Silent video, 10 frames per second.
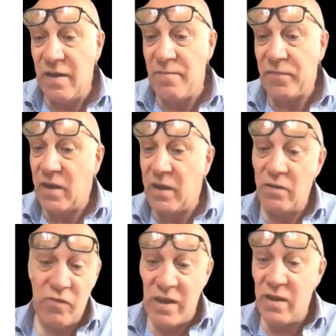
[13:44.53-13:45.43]

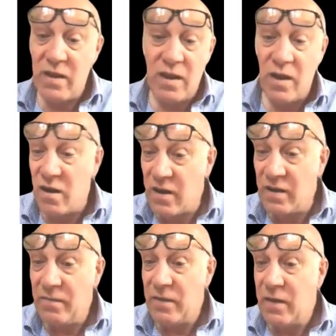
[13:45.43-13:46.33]
And rent,
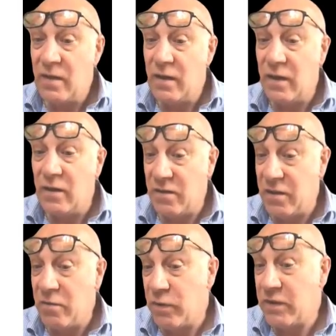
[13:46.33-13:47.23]
hire, and I
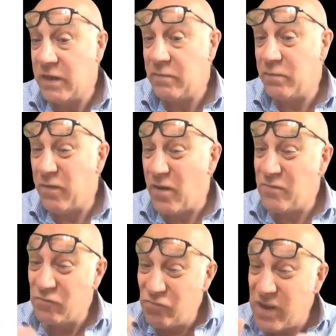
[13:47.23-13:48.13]
think we indeed
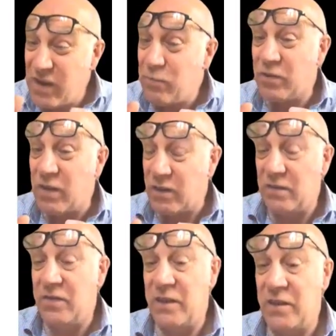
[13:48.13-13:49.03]
find really
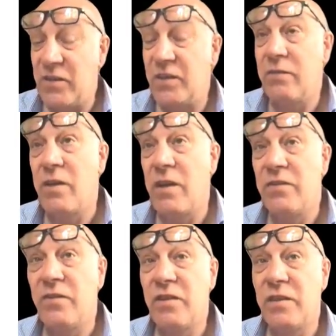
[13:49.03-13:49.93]
productive synergistic
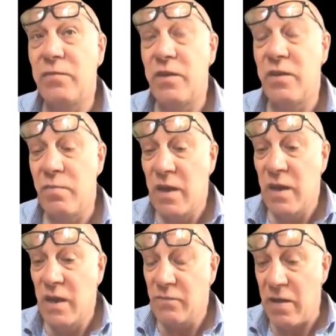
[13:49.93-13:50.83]
relationships with them
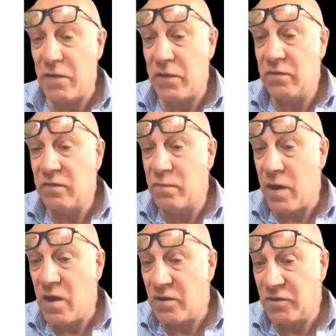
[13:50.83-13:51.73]
around the use
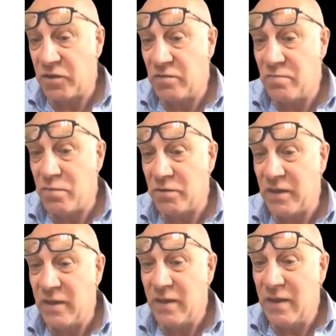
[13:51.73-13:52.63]
by our student
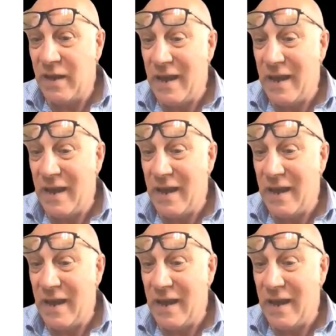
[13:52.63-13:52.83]
body,